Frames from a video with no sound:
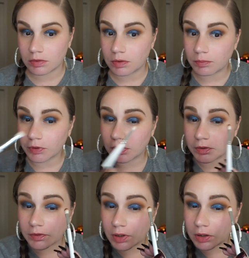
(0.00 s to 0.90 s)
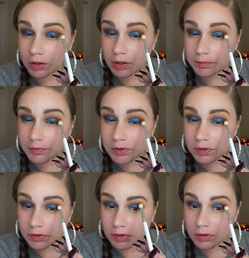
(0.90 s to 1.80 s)
gonna bring this color up
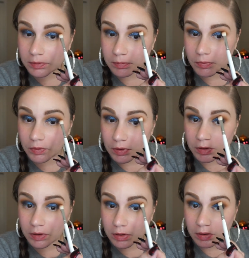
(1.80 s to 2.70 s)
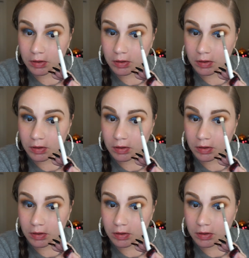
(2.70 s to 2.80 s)
just a little bit more.